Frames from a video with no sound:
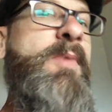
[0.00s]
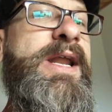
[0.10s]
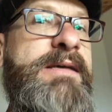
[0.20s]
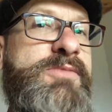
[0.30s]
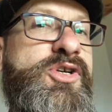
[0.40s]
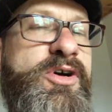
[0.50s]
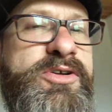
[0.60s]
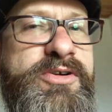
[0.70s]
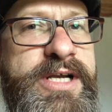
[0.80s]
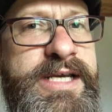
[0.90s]
My name's
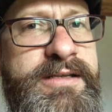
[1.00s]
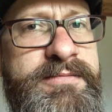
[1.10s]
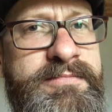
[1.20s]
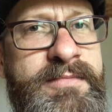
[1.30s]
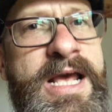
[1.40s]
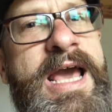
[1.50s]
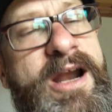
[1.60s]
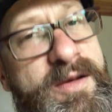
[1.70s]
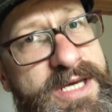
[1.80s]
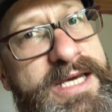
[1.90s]
John Green,
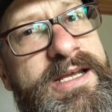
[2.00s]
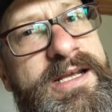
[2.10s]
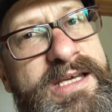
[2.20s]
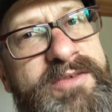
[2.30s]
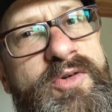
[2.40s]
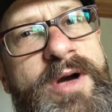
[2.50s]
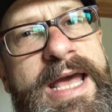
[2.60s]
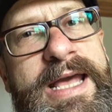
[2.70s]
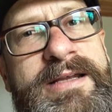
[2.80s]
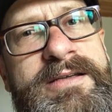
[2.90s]
and I'm here to give you a
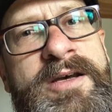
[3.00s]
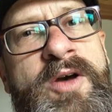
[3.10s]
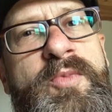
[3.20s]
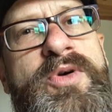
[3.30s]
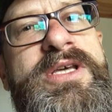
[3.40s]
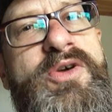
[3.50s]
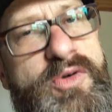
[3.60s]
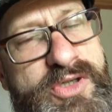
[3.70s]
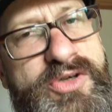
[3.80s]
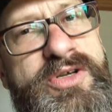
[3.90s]
hand putting
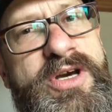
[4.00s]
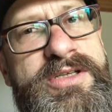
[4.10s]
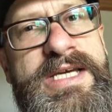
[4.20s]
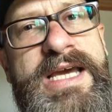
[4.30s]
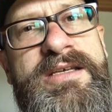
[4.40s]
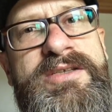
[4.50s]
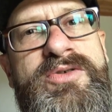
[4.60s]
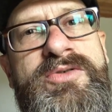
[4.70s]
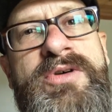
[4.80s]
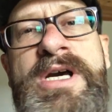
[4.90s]
your studio together
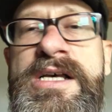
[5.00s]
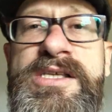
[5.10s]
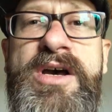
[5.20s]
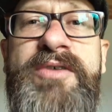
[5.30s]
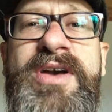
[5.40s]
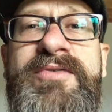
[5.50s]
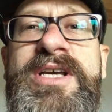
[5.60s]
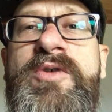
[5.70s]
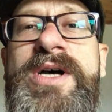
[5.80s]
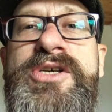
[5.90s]
too. So if you have
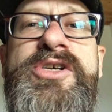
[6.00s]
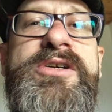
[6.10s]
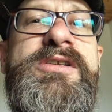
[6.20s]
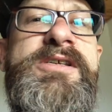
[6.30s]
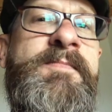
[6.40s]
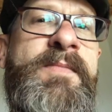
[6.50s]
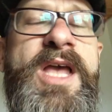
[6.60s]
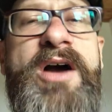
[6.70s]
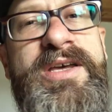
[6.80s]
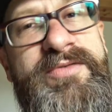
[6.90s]
any questions,
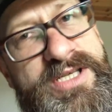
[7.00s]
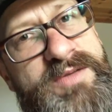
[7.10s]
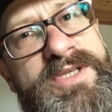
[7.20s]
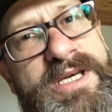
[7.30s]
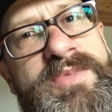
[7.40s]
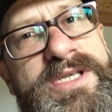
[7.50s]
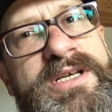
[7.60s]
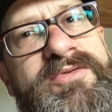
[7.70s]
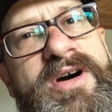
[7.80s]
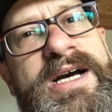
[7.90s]
I'll give you some tips and
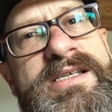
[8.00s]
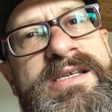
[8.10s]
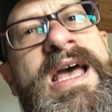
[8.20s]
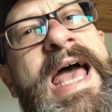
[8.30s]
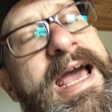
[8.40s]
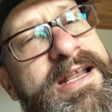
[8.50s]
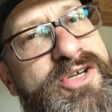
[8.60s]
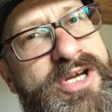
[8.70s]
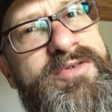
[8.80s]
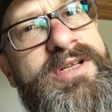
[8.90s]
advice.
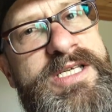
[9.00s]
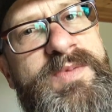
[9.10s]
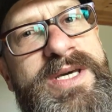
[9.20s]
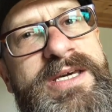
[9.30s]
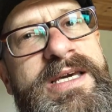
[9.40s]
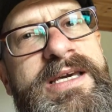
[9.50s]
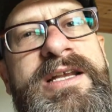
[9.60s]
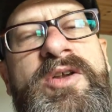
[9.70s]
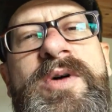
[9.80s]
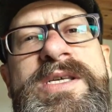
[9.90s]
And generally speaking,
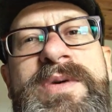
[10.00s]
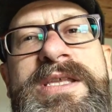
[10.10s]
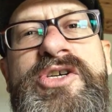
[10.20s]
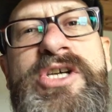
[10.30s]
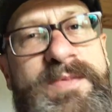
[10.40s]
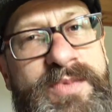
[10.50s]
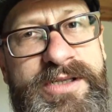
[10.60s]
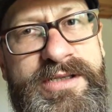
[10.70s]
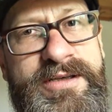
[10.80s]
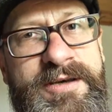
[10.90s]
it'll always be the
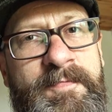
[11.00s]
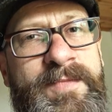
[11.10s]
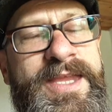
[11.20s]
cheapest,